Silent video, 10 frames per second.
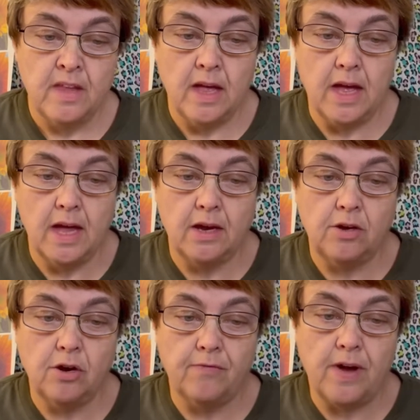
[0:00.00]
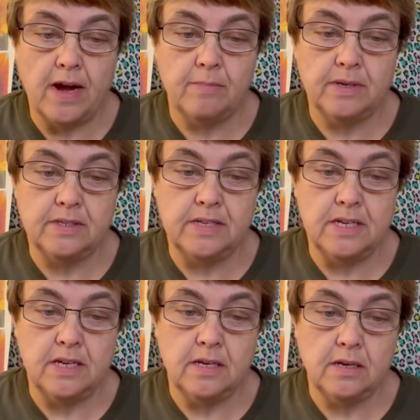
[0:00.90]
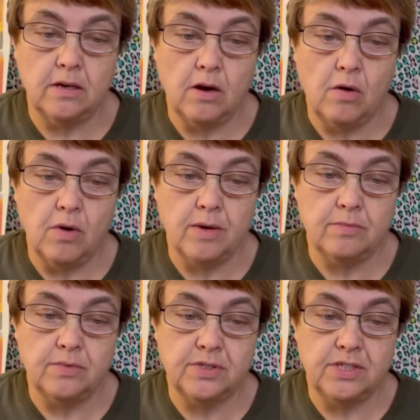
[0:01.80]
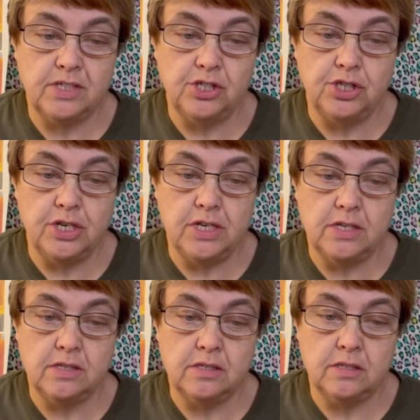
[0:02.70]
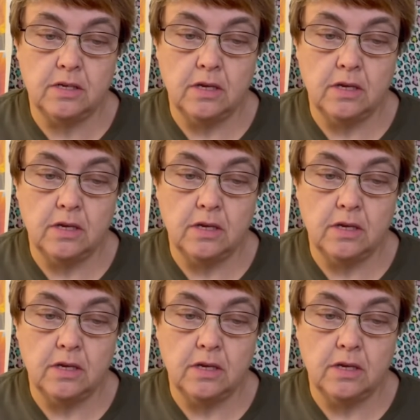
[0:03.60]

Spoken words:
And your vitamin D, OMCGs,